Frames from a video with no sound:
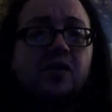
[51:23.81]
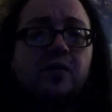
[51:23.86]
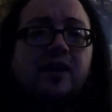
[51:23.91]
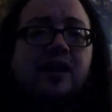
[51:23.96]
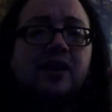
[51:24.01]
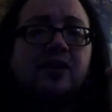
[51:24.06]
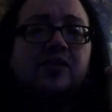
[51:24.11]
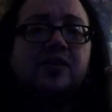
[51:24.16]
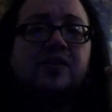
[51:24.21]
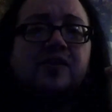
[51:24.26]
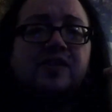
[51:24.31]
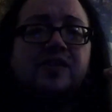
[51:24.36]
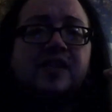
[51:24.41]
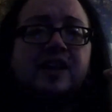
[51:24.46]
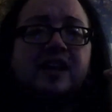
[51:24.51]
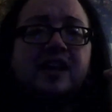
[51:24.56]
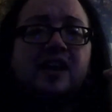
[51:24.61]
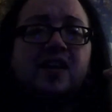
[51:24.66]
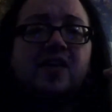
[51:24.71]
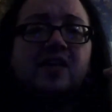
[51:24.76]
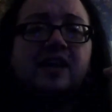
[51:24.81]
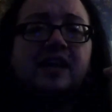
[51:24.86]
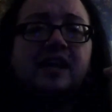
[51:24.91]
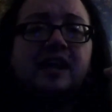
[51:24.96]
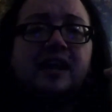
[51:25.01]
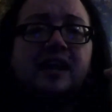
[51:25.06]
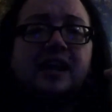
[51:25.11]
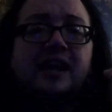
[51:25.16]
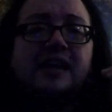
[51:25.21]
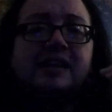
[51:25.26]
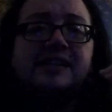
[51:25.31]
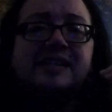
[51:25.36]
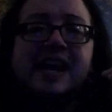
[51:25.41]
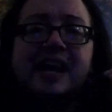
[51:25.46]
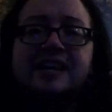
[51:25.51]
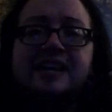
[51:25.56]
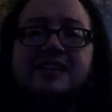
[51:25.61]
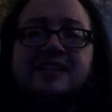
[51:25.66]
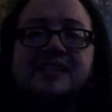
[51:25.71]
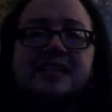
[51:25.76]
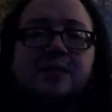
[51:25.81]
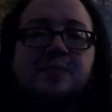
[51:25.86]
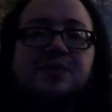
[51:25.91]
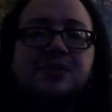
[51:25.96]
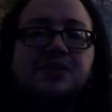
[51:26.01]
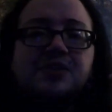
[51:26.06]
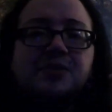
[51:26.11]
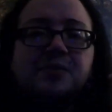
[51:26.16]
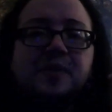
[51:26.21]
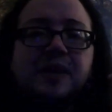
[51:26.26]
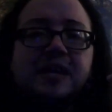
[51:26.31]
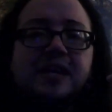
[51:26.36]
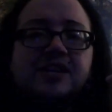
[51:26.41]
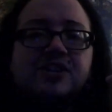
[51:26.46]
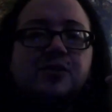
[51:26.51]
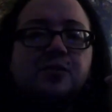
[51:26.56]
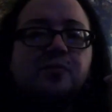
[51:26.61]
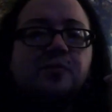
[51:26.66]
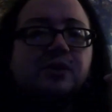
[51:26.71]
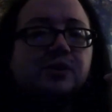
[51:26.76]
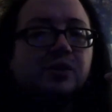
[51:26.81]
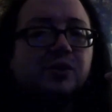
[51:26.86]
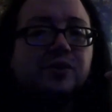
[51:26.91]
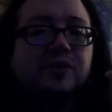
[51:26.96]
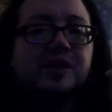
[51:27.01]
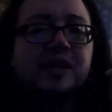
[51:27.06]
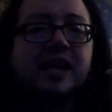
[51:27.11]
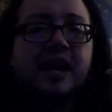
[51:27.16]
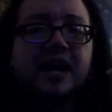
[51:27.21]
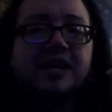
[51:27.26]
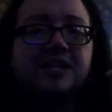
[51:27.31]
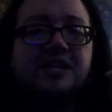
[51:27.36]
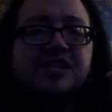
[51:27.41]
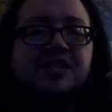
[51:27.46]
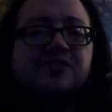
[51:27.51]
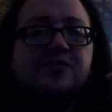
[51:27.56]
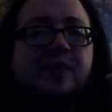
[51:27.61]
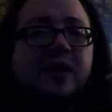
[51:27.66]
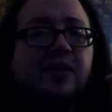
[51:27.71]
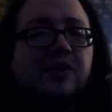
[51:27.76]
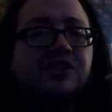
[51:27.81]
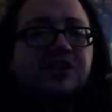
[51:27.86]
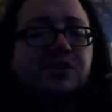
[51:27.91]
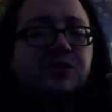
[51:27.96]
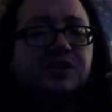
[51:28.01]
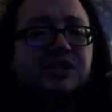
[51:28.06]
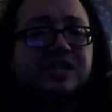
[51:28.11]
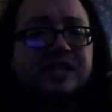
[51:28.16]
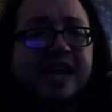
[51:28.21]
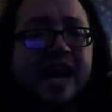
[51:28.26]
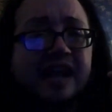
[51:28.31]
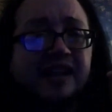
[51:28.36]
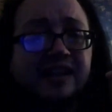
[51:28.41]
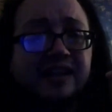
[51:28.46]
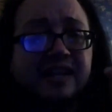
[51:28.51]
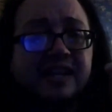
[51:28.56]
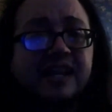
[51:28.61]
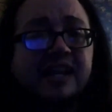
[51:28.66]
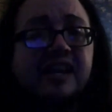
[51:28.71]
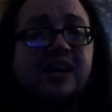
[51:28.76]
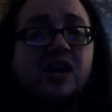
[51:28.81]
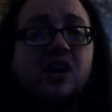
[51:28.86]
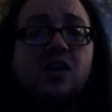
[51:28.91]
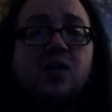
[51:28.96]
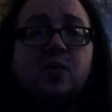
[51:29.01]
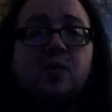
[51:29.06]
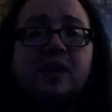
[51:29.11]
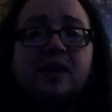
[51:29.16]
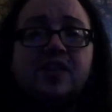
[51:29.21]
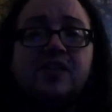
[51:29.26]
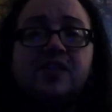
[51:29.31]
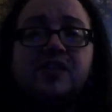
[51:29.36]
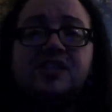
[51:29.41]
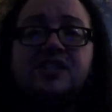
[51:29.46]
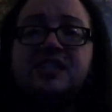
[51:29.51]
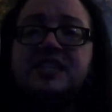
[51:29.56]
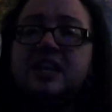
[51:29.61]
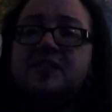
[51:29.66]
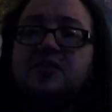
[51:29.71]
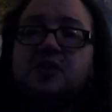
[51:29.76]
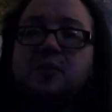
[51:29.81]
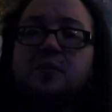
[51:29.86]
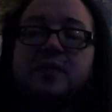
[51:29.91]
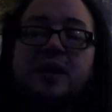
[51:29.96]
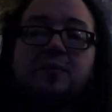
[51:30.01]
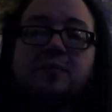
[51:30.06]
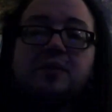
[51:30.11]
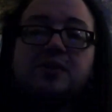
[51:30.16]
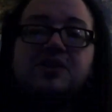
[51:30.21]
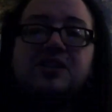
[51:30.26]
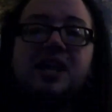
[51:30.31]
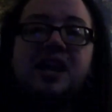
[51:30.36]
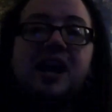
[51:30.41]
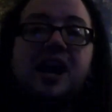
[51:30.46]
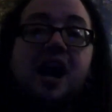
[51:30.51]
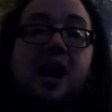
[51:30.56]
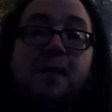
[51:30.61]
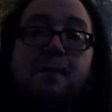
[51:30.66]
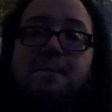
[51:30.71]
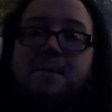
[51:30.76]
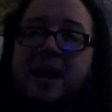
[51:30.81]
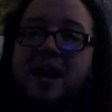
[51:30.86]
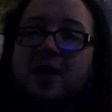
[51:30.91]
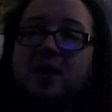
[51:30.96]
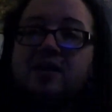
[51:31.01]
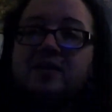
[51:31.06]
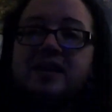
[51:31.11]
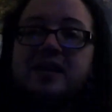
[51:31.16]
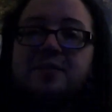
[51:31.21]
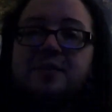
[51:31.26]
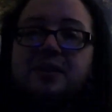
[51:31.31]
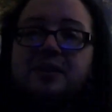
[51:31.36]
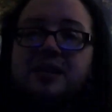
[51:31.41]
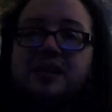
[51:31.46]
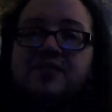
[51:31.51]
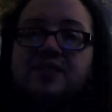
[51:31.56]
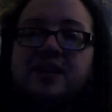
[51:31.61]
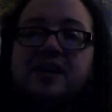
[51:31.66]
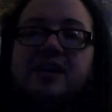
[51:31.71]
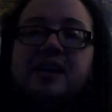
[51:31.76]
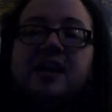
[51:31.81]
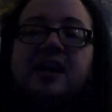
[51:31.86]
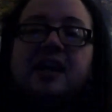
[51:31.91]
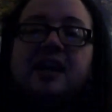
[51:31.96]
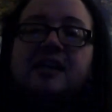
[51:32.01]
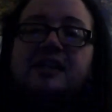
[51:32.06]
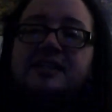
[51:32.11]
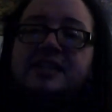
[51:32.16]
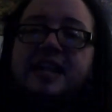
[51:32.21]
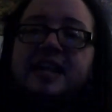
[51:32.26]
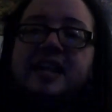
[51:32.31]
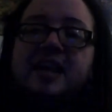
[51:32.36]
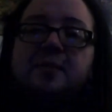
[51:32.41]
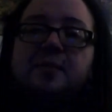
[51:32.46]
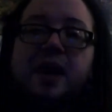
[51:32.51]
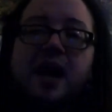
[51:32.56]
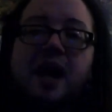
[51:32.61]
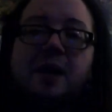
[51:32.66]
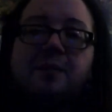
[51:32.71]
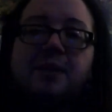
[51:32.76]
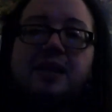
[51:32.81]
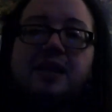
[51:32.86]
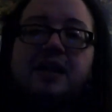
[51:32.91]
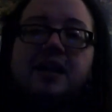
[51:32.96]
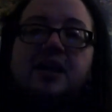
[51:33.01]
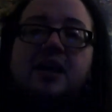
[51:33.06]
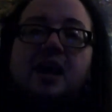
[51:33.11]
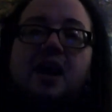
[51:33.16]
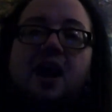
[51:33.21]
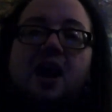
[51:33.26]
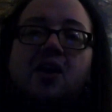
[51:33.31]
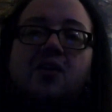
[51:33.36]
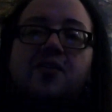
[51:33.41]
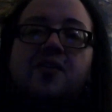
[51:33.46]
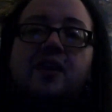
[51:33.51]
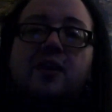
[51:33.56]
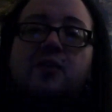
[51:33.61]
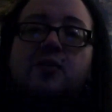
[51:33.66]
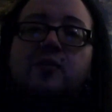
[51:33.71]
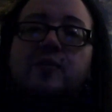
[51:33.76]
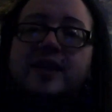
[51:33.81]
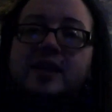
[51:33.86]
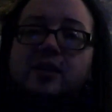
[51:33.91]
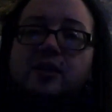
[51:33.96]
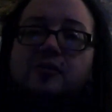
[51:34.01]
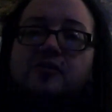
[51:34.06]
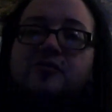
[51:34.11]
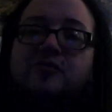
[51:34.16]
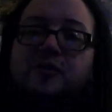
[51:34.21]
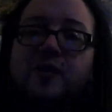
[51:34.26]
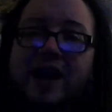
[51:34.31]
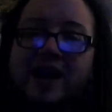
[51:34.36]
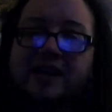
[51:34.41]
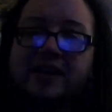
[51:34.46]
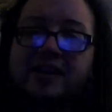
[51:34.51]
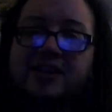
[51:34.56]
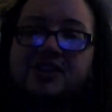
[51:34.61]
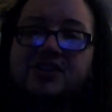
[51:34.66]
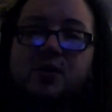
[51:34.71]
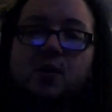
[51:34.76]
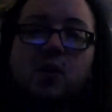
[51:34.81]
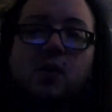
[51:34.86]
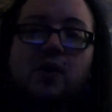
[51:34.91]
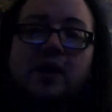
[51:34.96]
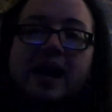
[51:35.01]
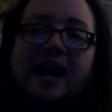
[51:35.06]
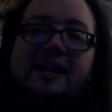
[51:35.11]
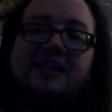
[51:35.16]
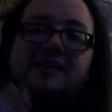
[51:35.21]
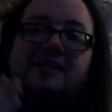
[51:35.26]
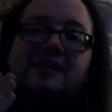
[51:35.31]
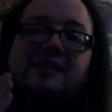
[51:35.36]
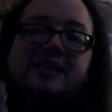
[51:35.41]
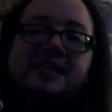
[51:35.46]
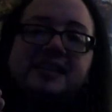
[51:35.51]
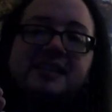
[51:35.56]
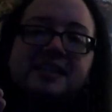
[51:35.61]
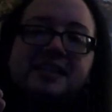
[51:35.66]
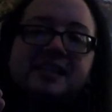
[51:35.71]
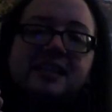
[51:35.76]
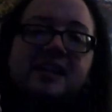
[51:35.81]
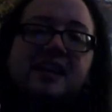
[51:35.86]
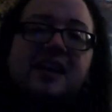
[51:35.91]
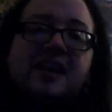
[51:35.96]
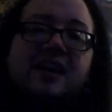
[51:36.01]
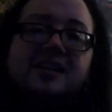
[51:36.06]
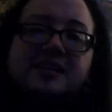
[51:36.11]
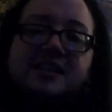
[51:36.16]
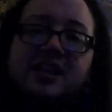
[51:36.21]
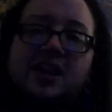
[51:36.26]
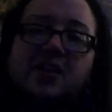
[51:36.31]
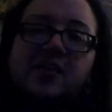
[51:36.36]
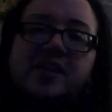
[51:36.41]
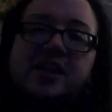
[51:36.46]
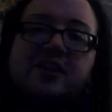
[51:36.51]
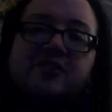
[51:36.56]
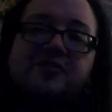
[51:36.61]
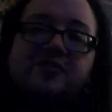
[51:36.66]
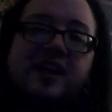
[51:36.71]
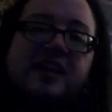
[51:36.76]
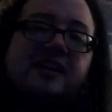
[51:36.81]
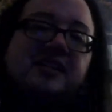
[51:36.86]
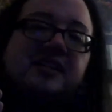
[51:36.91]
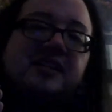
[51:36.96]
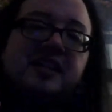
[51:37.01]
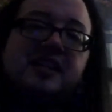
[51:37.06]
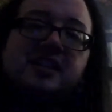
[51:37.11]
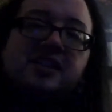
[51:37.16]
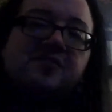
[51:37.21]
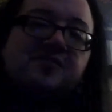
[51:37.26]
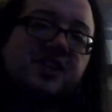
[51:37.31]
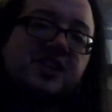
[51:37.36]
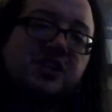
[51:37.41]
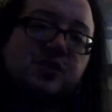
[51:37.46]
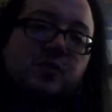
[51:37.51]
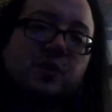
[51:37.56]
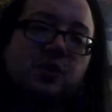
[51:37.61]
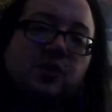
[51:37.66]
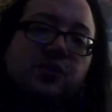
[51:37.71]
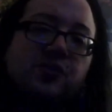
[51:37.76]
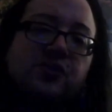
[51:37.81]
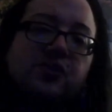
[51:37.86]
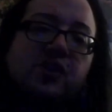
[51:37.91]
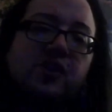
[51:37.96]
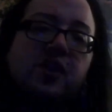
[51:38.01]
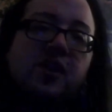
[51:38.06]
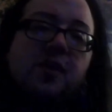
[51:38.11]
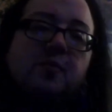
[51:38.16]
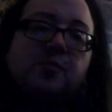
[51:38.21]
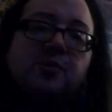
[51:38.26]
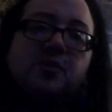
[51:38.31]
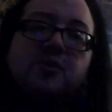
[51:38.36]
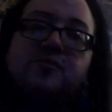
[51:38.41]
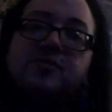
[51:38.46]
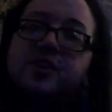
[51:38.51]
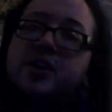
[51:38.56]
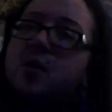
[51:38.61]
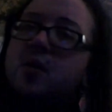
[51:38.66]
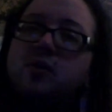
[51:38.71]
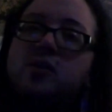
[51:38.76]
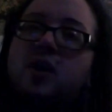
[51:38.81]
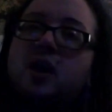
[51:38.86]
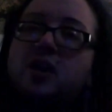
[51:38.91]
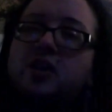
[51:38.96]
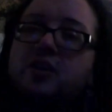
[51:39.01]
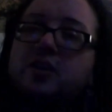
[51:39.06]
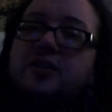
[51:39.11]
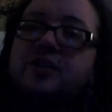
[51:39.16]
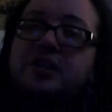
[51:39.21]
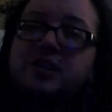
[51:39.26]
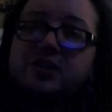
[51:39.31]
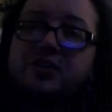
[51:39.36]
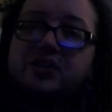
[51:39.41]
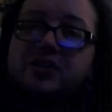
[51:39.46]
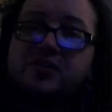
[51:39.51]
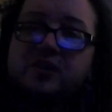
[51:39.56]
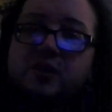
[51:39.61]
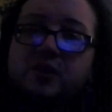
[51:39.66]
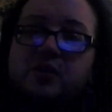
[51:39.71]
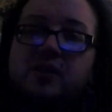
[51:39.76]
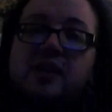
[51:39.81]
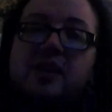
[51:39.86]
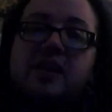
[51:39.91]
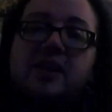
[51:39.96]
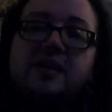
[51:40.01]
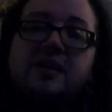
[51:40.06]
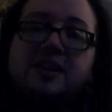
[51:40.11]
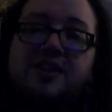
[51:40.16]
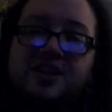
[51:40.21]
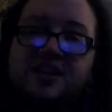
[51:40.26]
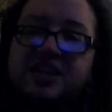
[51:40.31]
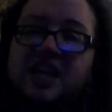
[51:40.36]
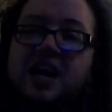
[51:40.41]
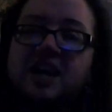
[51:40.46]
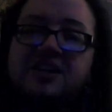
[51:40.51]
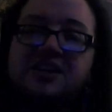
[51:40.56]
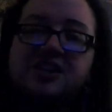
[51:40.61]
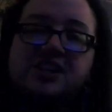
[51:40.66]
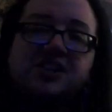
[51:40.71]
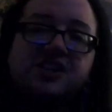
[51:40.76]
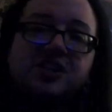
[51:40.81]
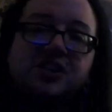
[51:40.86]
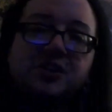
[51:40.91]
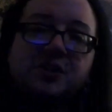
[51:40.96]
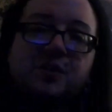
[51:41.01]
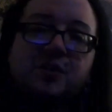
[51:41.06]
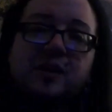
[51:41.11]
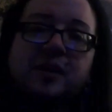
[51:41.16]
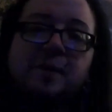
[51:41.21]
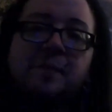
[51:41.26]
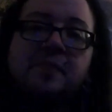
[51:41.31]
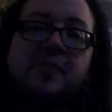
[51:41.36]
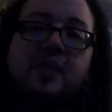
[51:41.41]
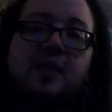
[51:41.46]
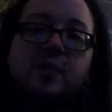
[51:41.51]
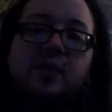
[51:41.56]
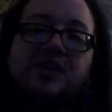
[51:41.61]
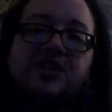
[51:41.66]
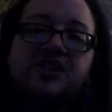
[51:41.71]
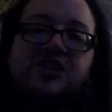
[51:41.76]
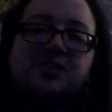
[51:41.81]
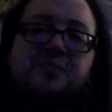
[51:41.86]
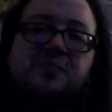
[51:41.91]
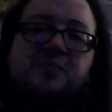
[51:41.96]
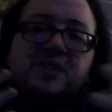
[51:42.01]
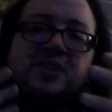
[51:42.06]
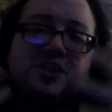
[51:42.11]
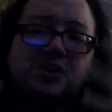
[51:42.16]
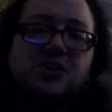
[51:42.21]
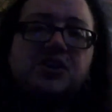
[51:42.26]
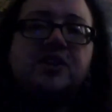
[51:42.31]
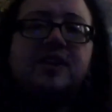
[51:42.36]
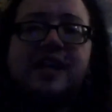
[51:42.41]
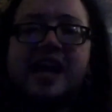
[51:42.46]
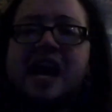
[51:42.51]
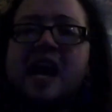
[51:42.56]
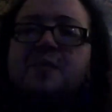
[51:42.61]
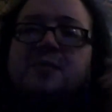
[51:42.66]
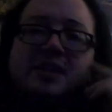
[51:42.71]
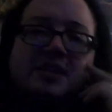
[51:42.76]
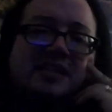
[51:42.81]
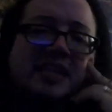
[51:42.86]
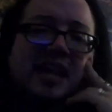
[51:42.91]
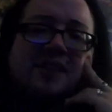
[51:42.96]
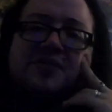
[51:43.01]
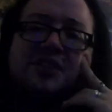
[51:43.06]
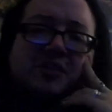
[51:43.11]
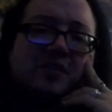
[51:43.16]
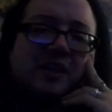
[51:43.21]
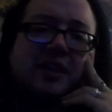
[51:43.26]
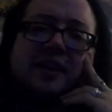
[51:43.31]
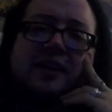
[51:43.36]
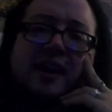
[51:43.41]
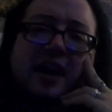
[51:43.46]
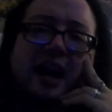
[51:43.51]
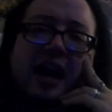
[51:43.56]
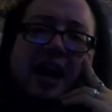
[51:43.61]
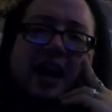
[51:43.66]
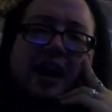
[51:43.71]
where their intent seems to be to blur the edges of parasociality, with several members apparently believing Zena and Poppy are their real friends, or at least until the affected individuals prove no longer useful to the toxic two, which usually happens after